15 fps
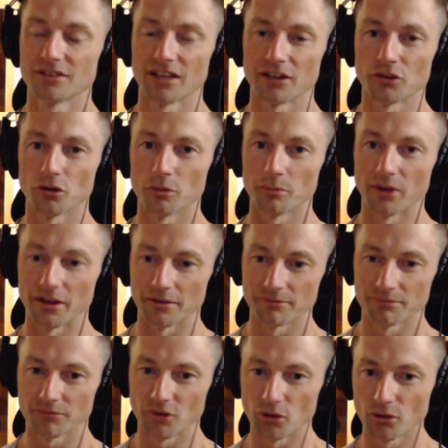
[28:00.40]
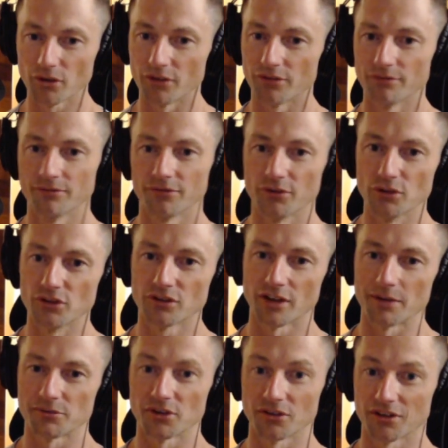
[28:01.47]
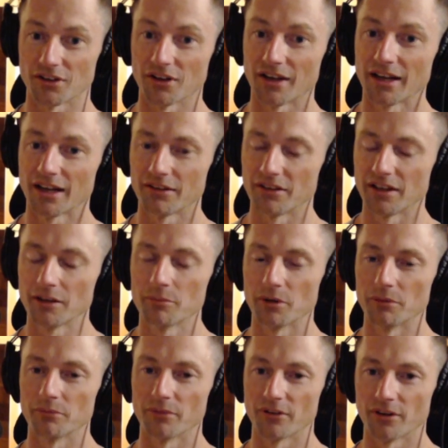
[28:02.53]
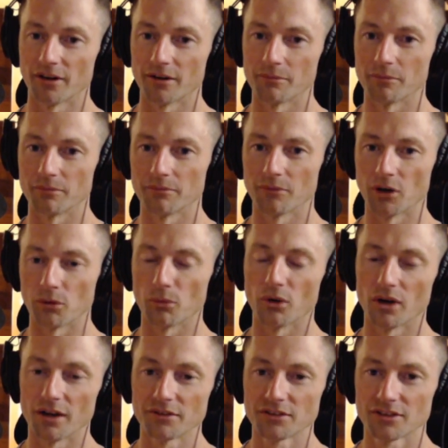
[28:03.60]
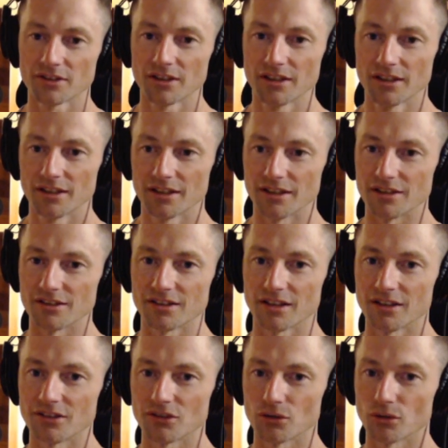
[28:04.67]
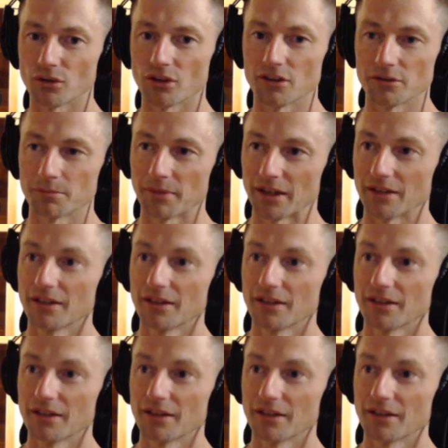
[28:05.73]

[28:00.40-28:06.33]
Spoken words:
I take all the food scraps, not that I have any, but my wife's and sons all goes back.